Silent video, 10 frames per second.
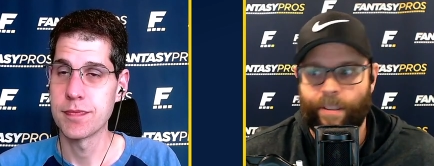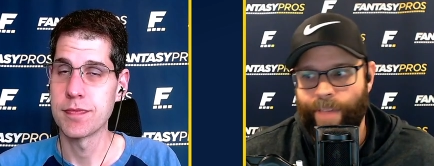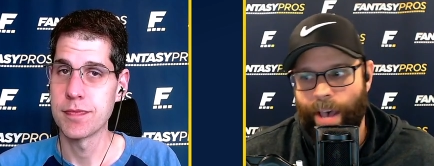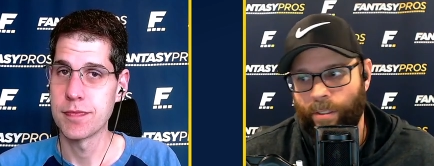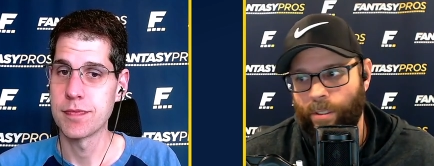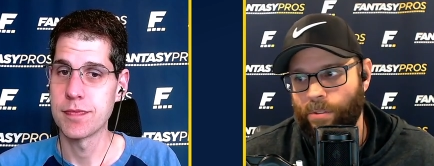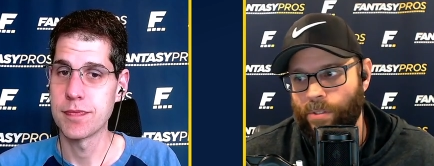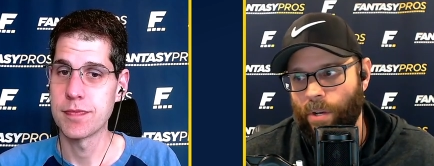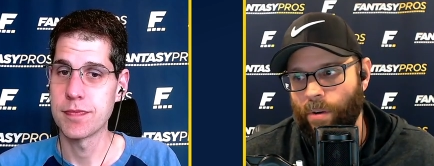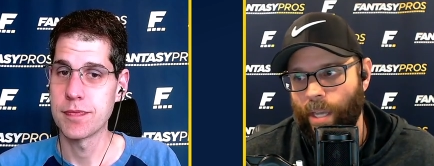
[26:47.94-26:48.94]
Speaker 1: of value,
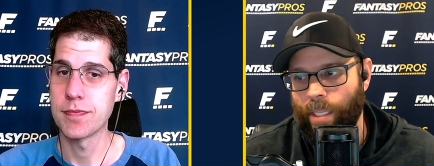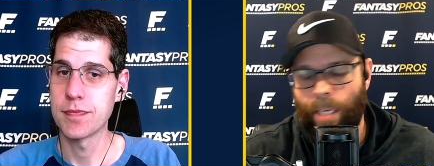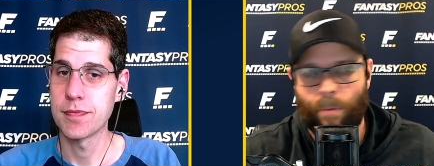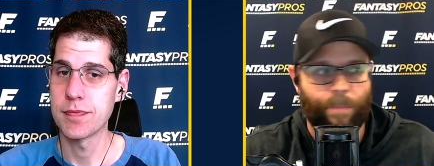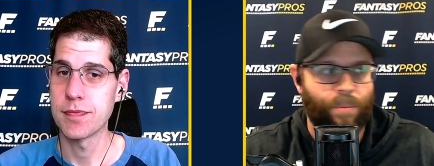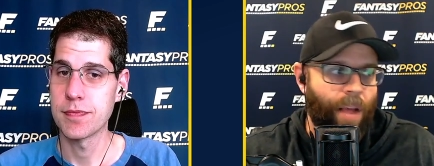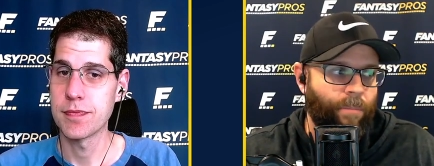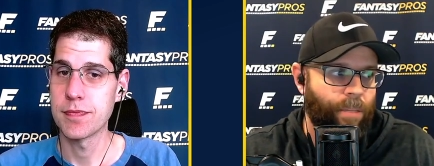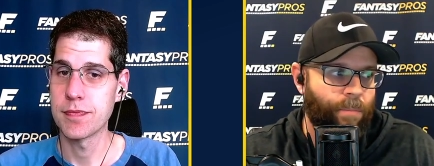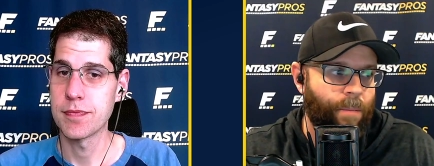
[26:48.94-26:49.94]
so uh, he would
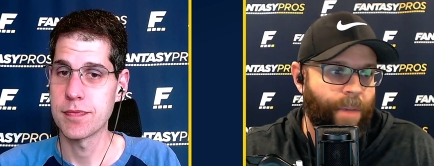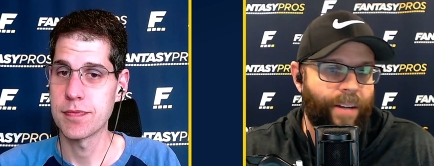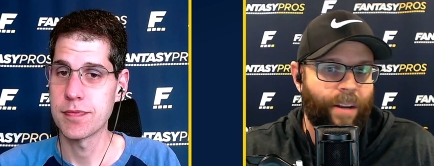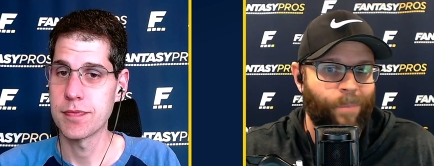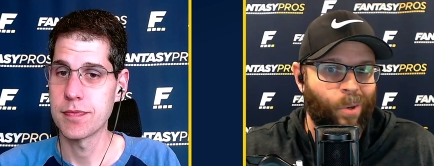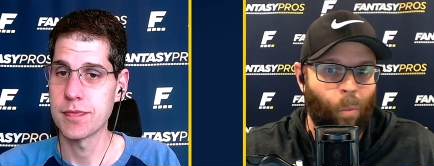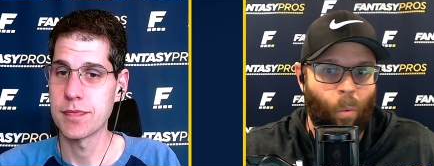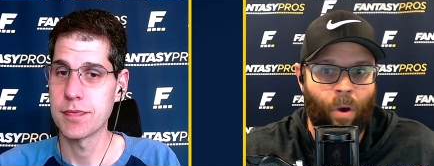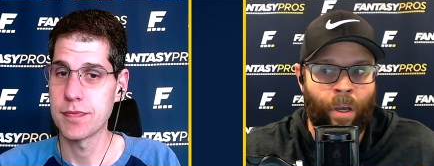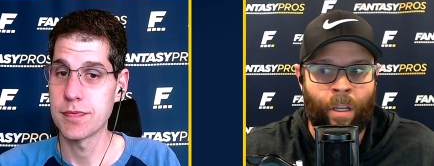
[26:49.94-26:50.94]
probably be my number
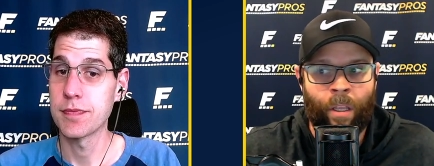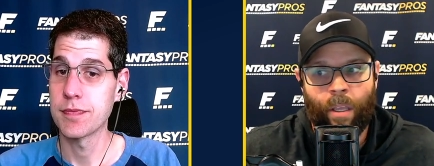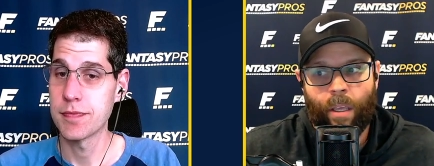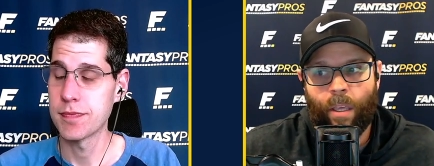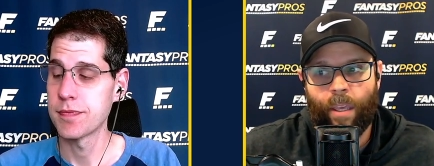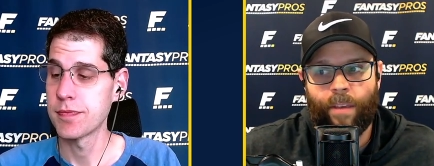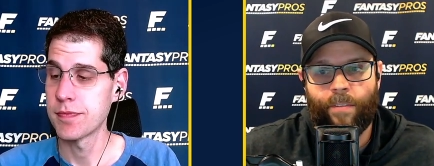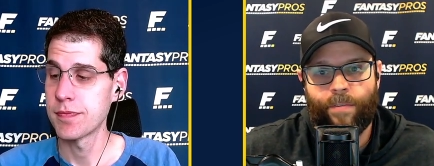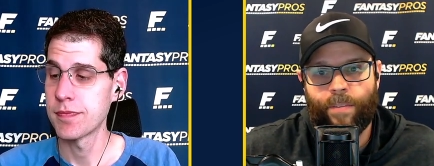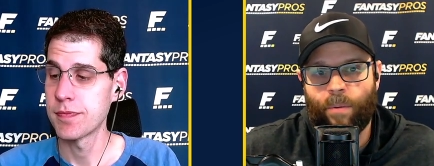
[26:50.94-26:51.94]
one
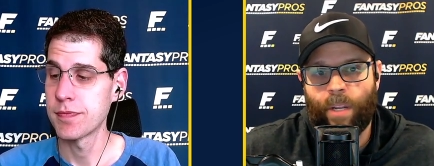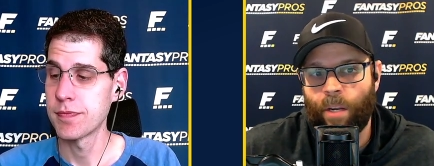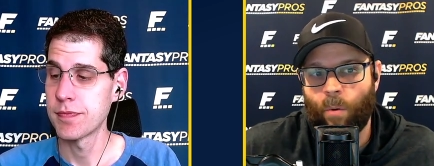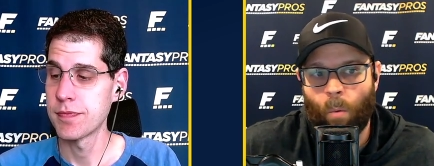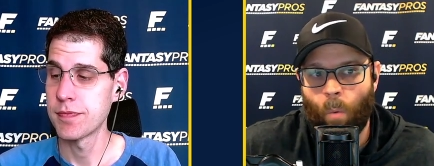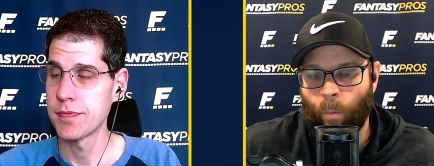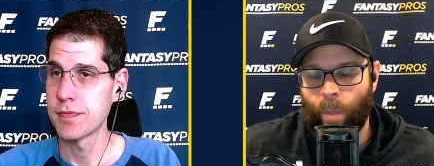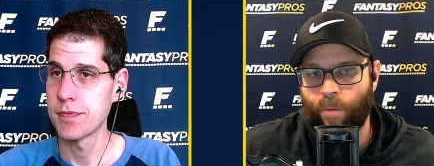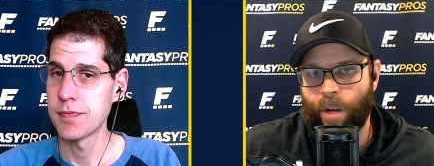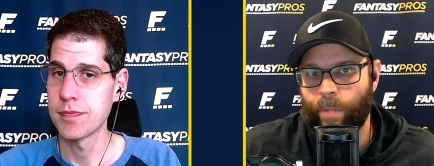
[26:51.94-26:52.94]
if you needed a
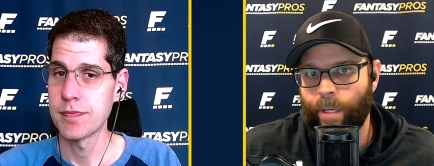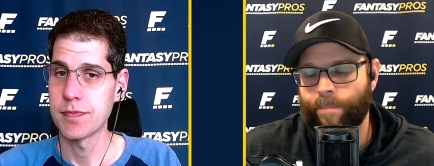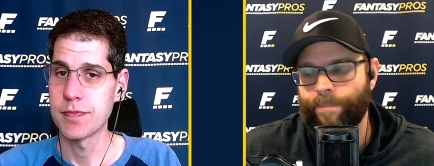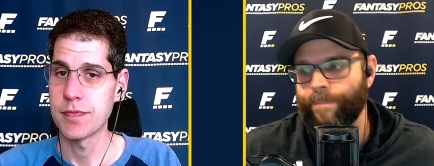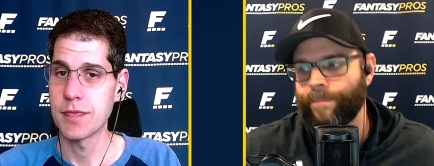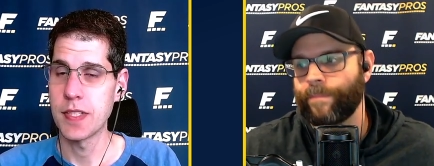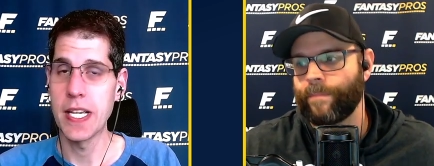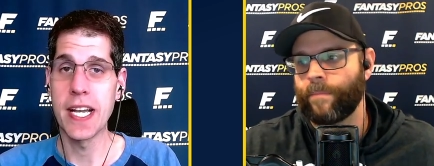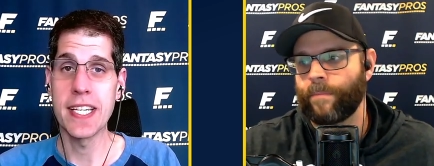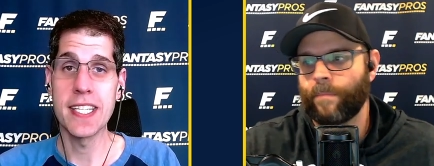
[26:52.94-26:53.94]
one-week rent-a-player.
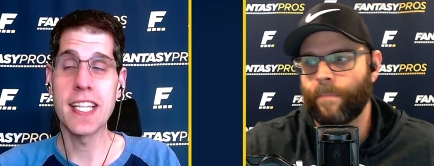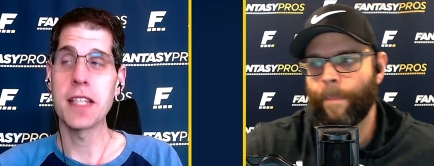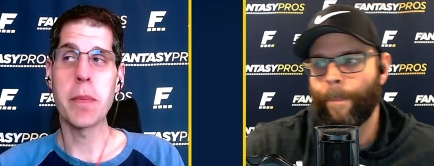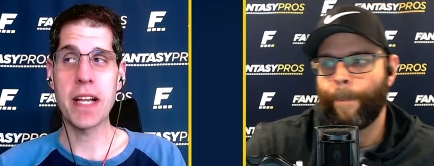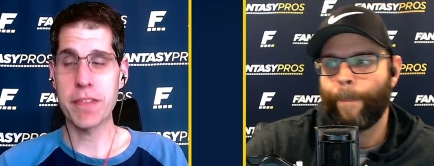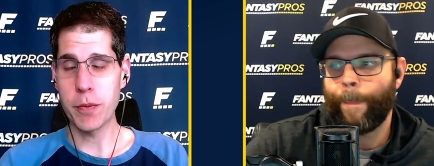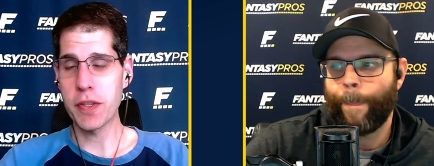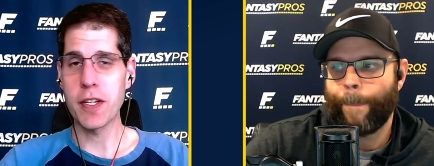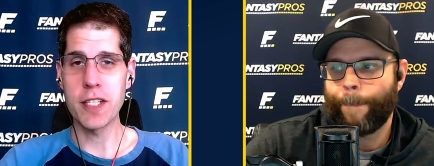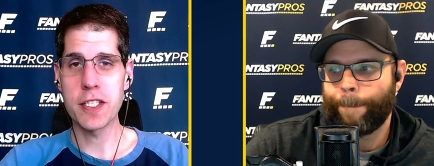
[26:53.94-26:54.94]
Speaker 2: Yeah, he led the backfield
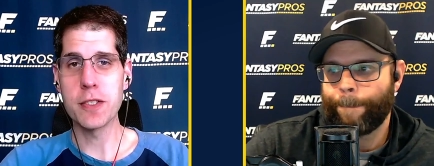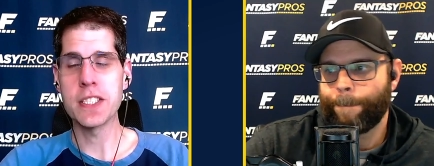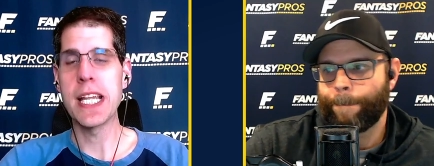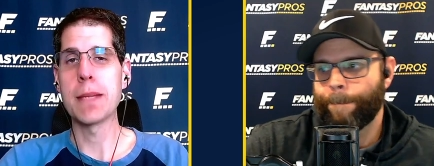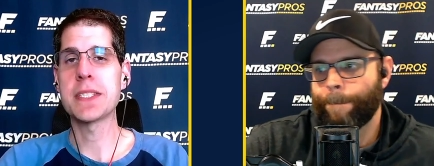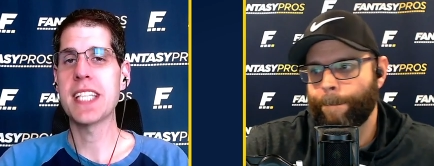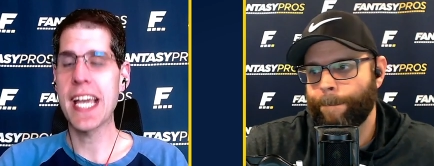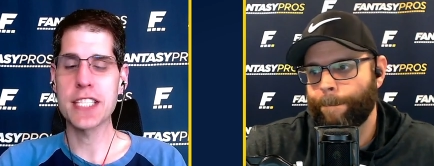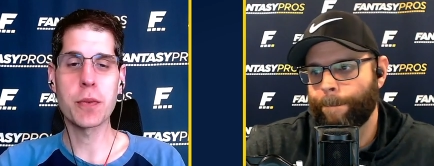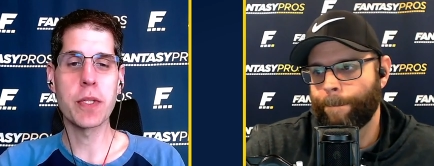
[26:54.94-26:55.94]
with thirty-two snaps.
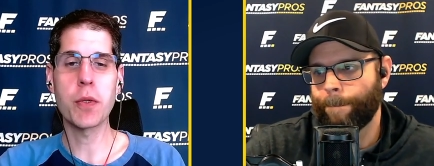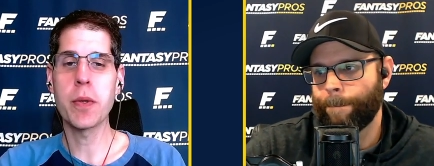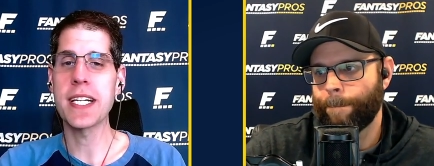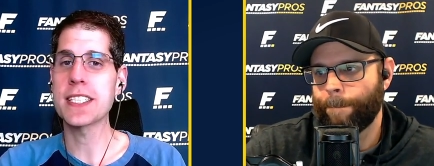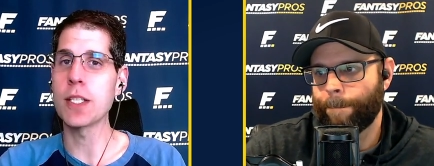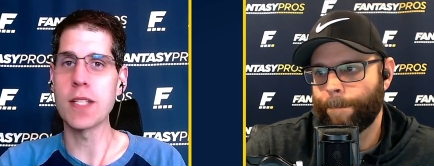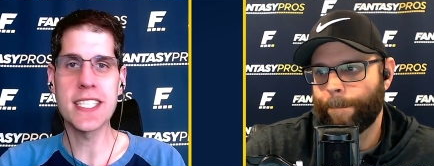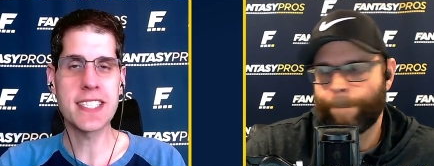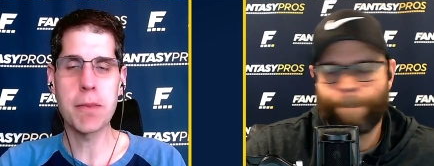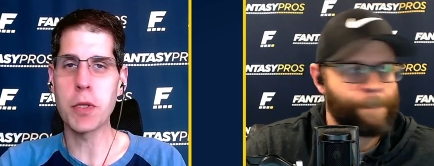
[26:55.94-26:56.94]
Tags, real quick, so
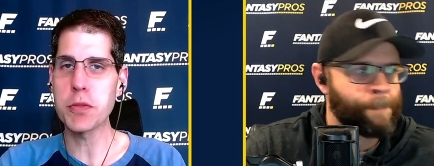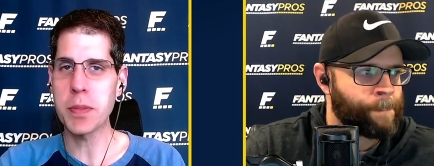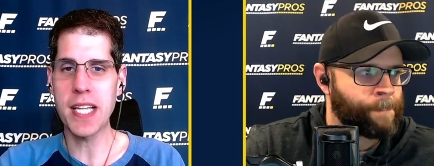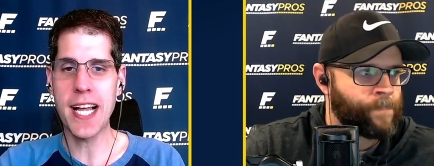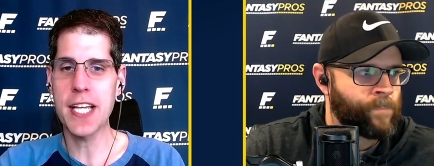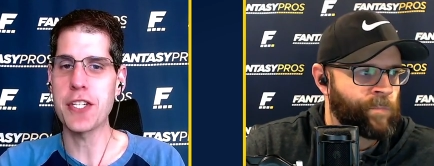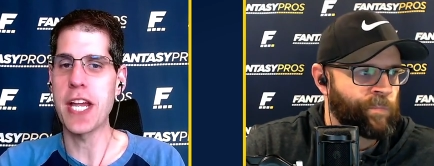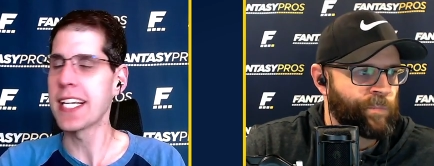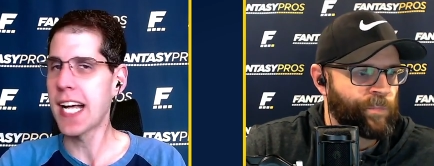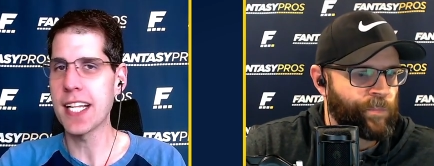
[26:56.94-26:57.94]
let's say both Ballage
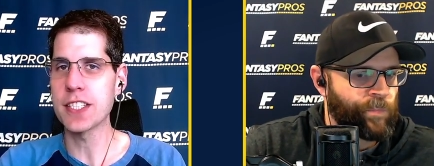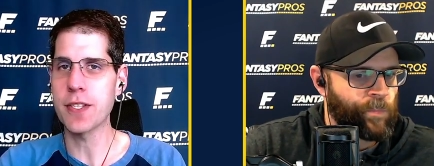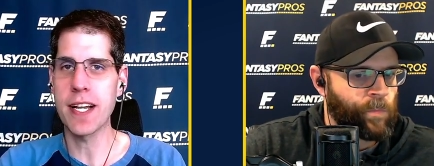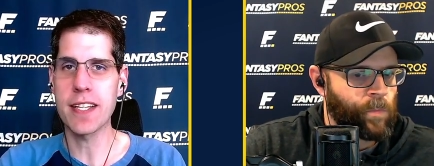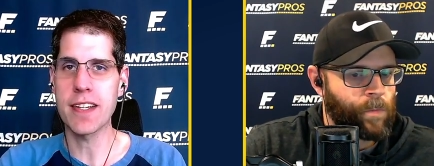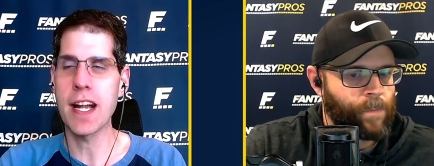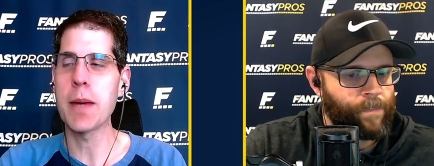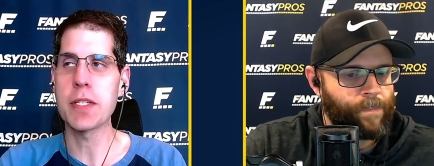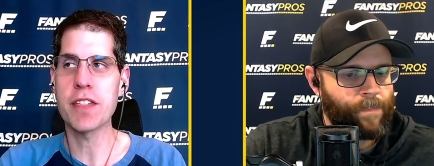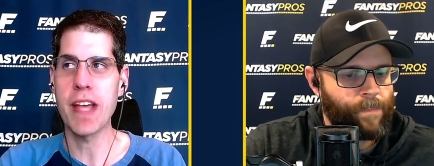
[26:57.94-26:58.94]
and Collins are out there.
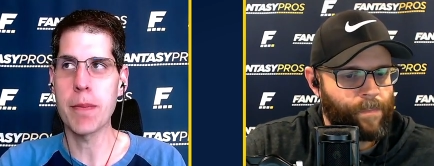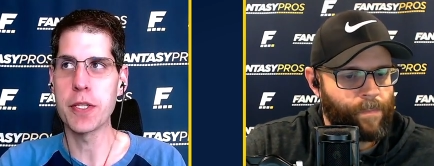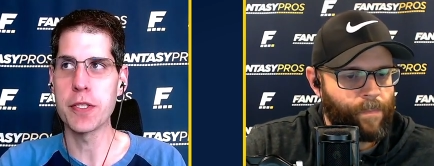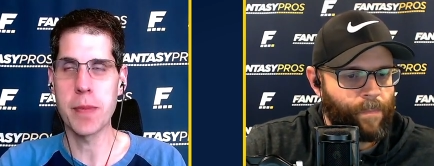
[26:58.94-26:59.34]
How much fab are you